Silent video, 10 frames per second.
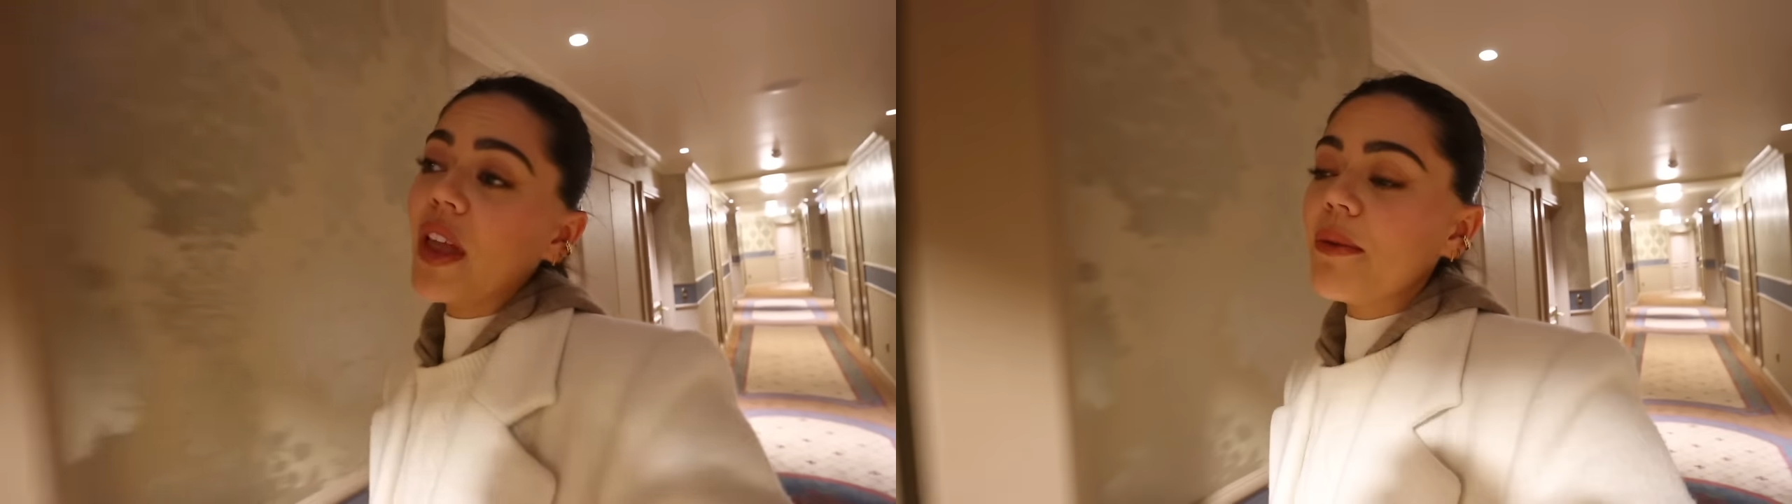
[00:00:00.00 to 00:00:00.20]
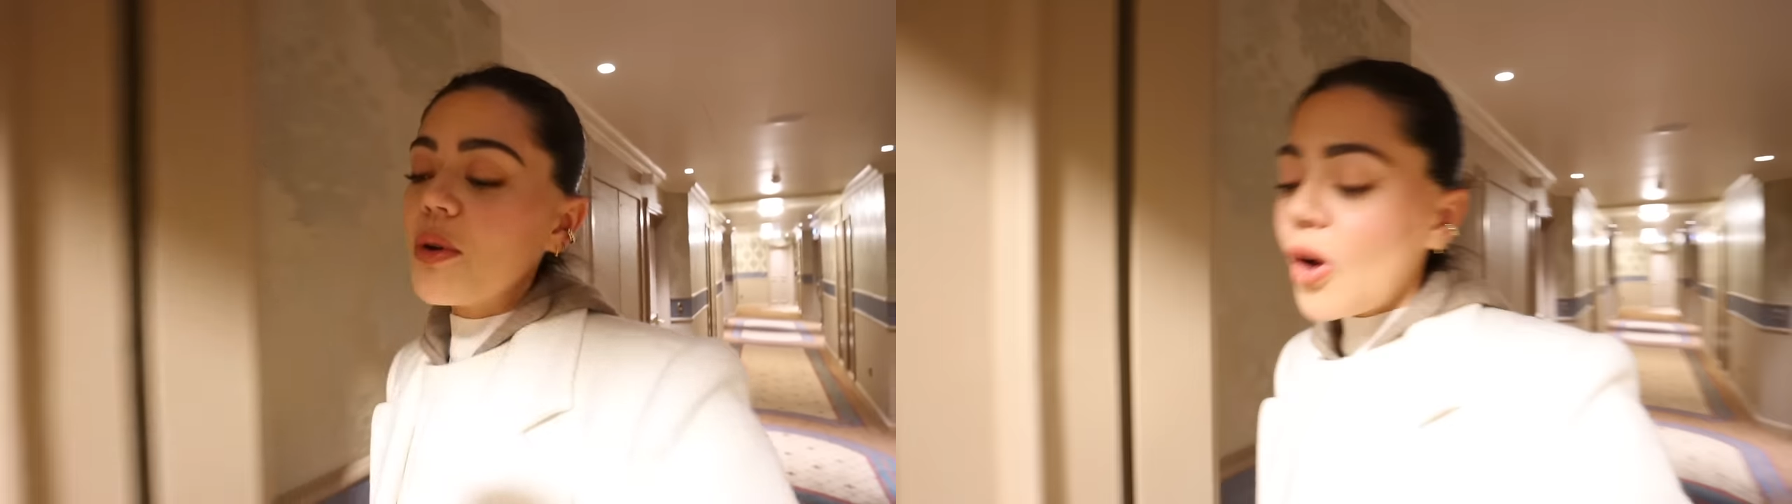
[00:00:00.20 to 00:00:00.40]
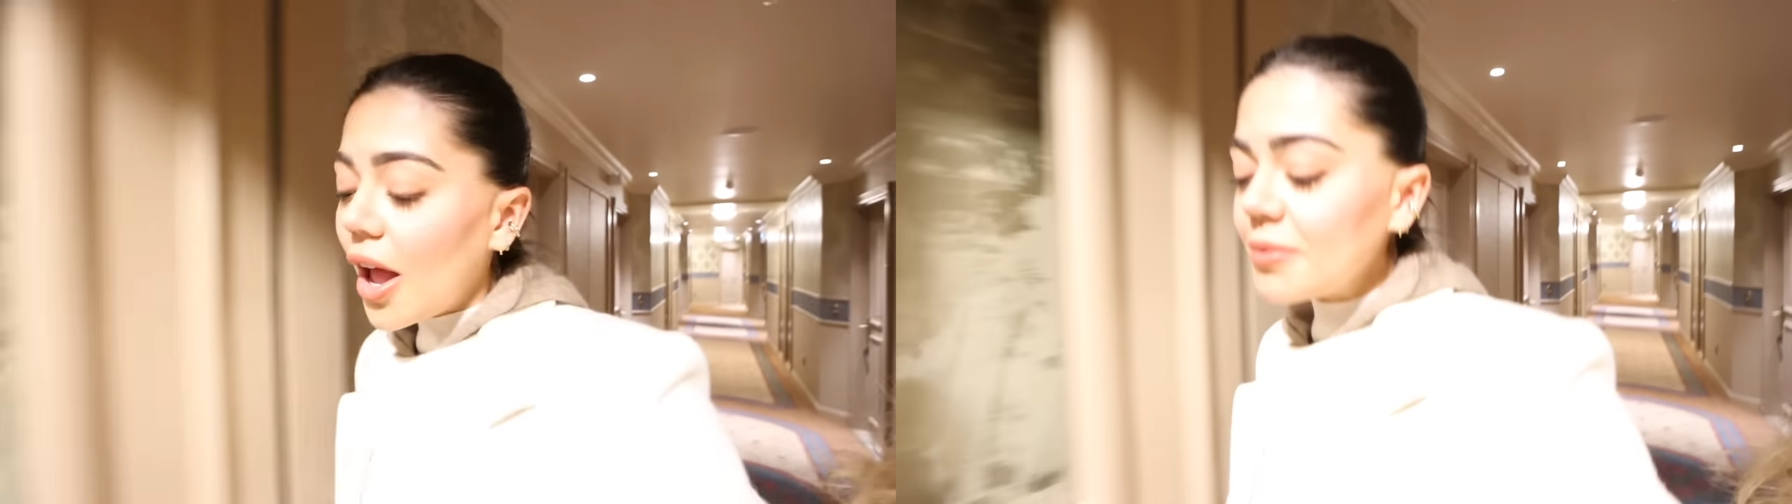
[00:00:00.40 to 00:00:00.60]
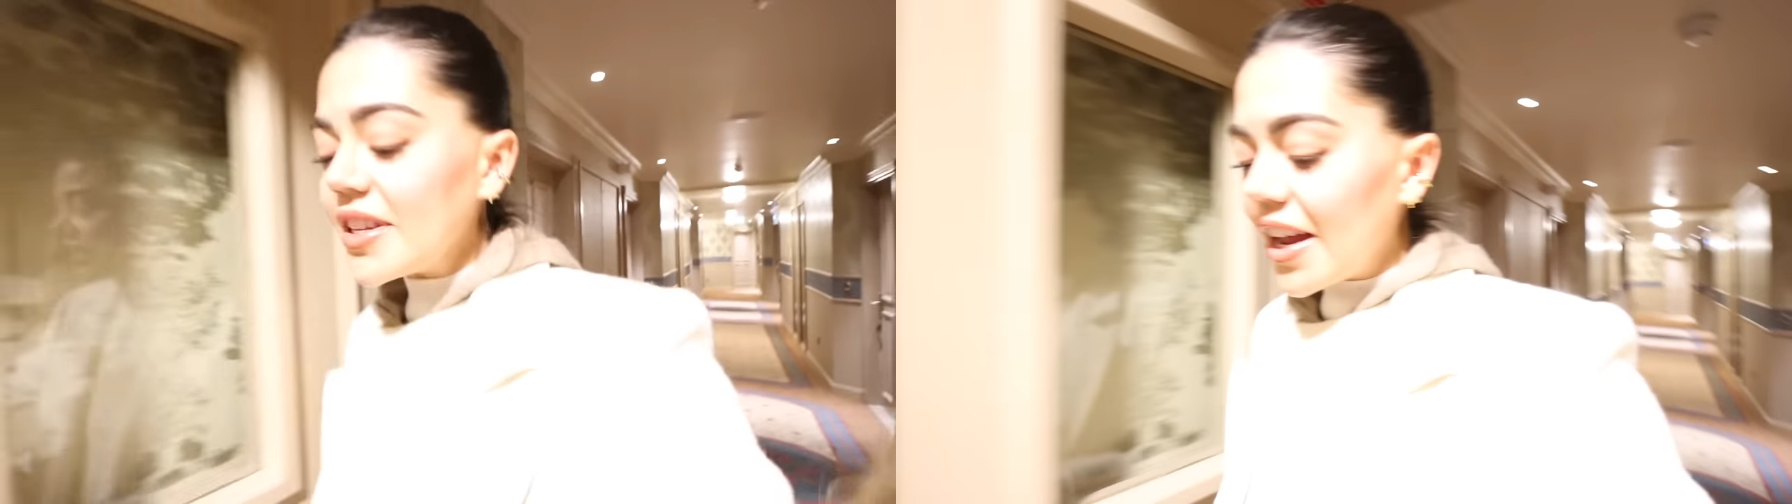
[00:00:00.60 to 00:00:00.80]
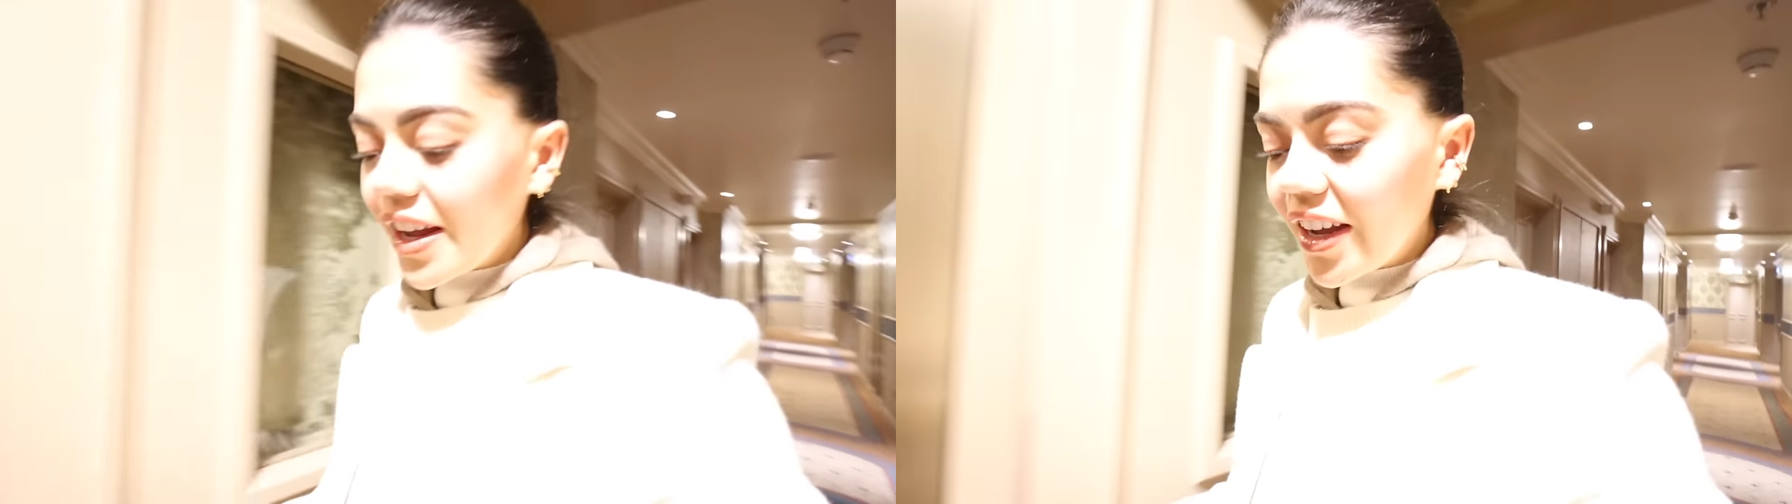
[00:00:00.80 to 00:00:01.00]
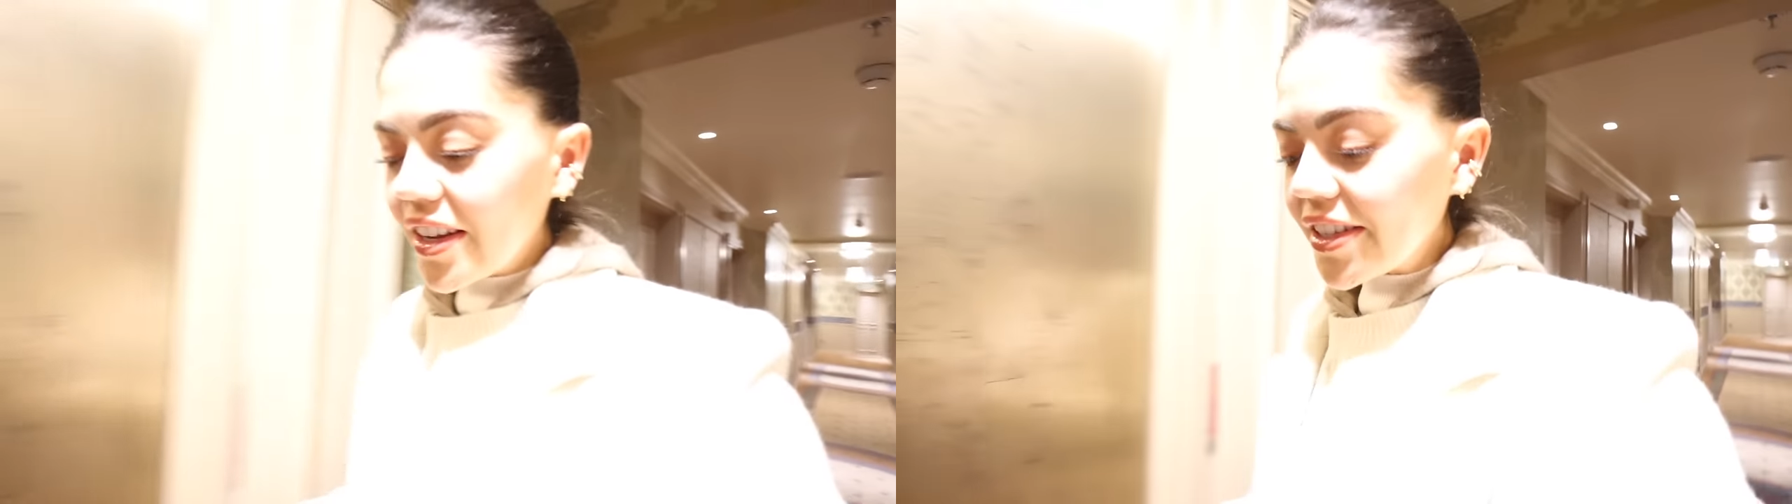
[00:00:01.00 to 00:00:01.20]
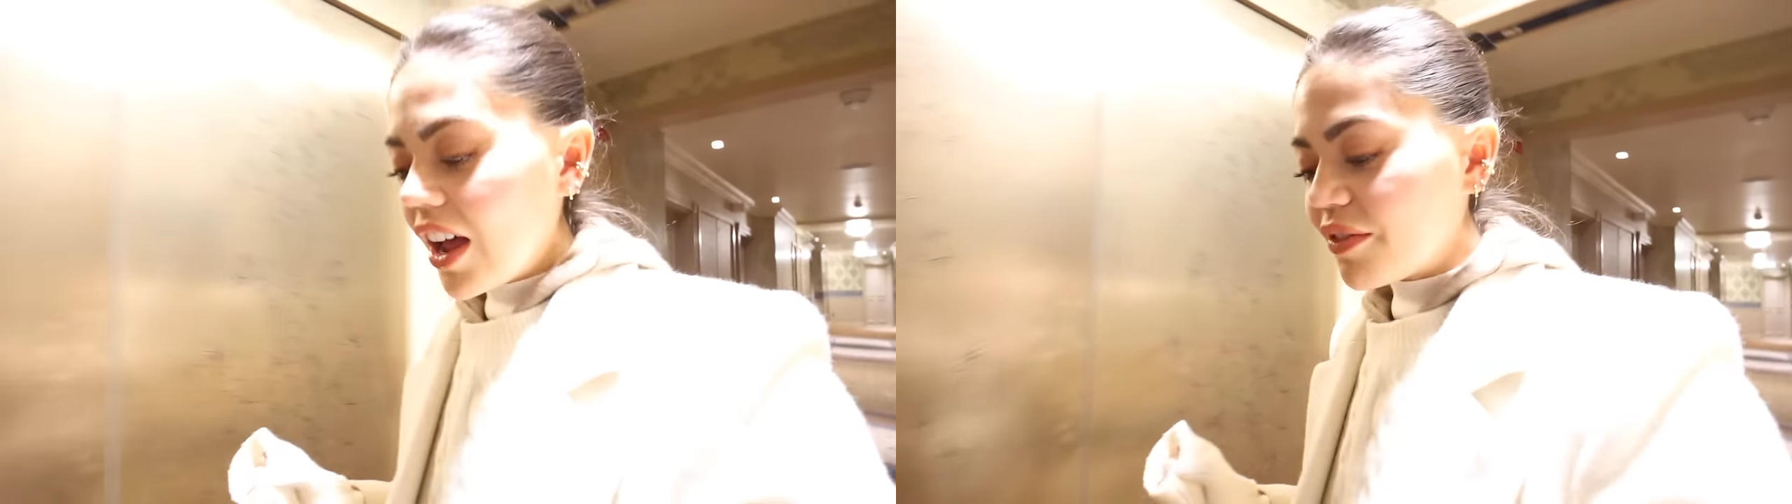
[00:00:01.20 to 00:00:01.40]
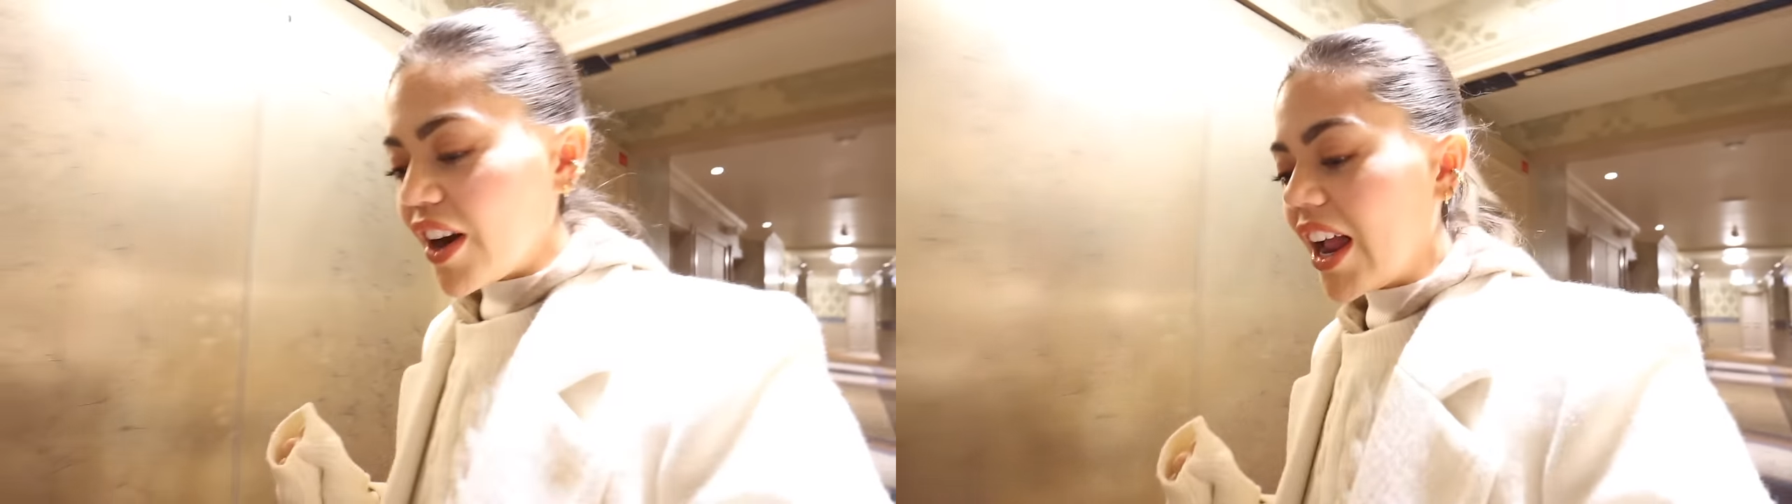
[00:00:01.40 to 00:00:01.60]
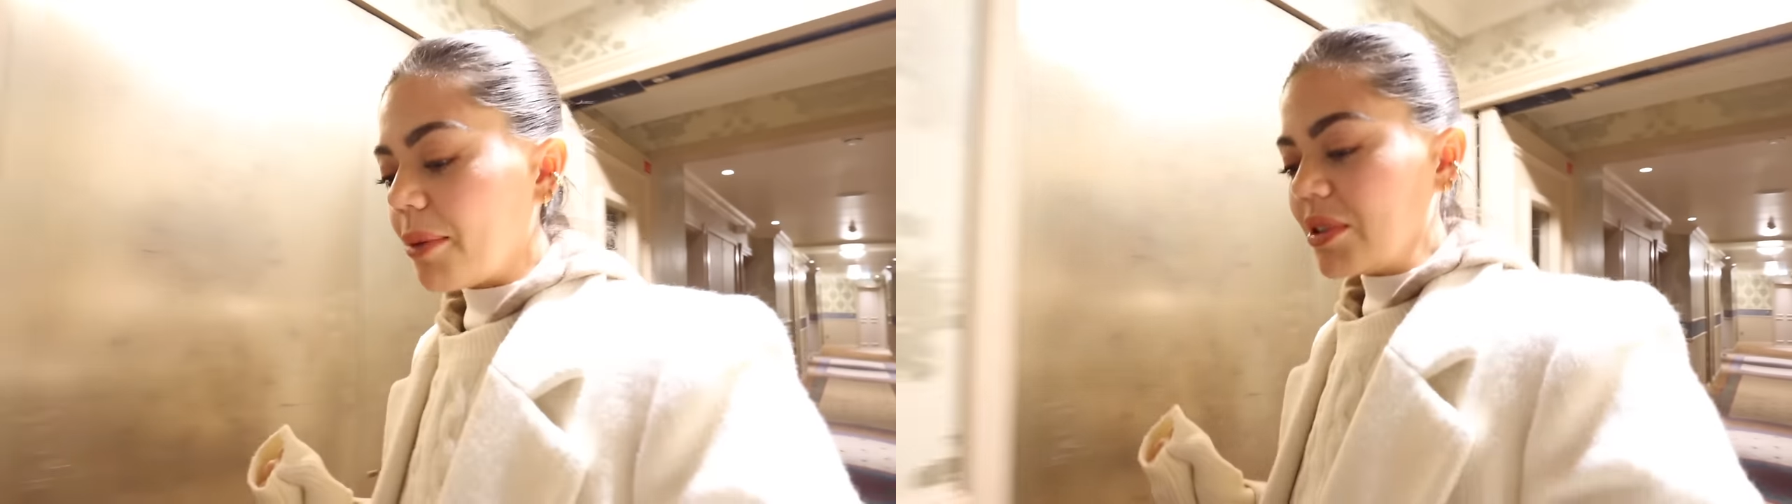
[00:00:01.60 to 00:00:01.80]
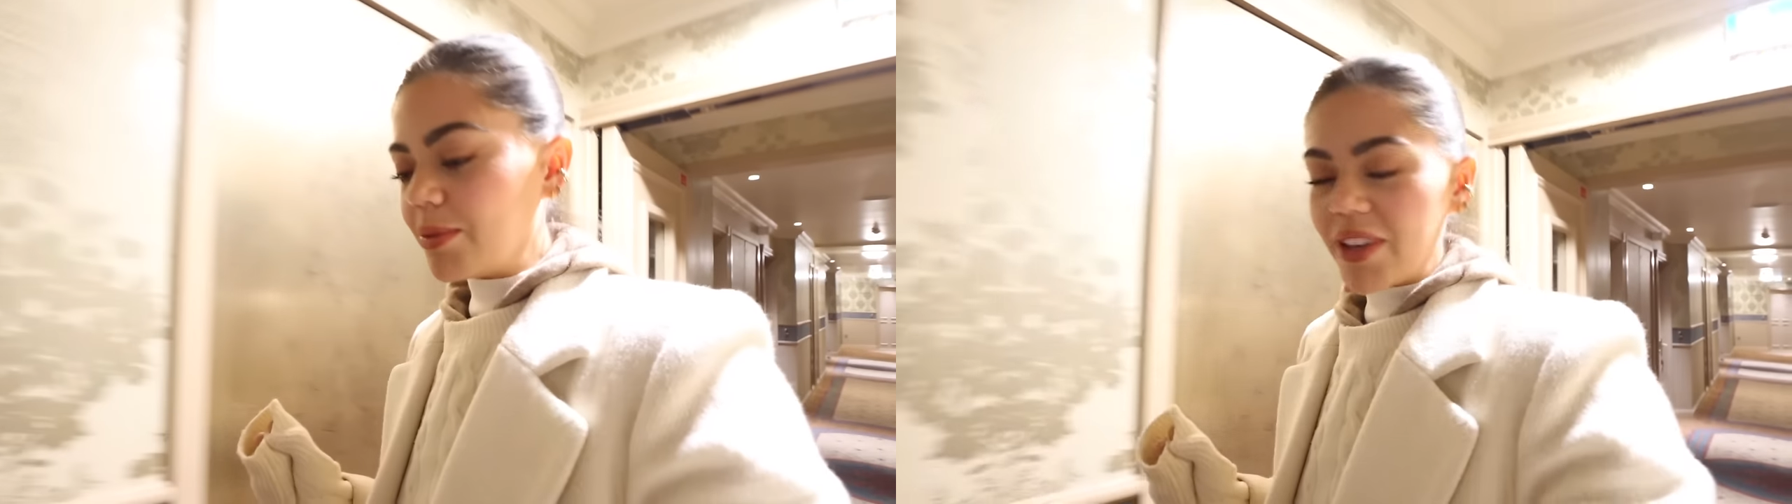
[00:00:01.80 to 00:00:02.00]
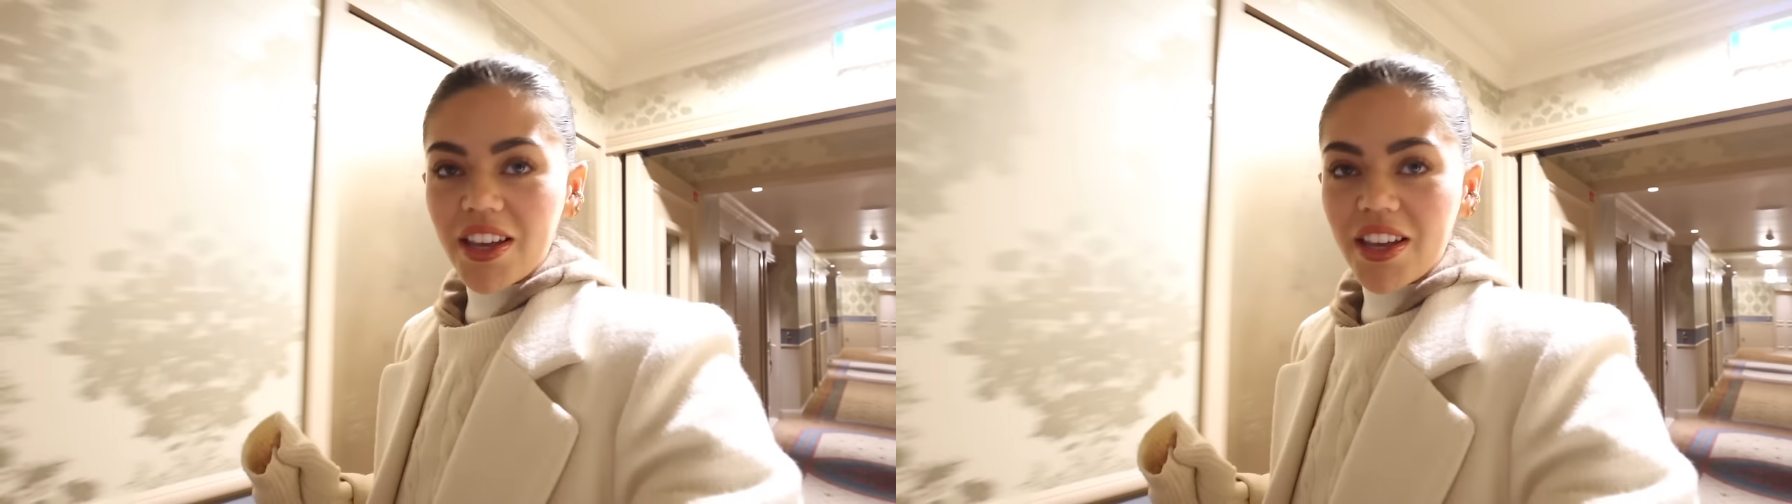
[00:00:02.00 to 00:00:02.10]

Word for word: But what I'm saying is, I'm very happy to be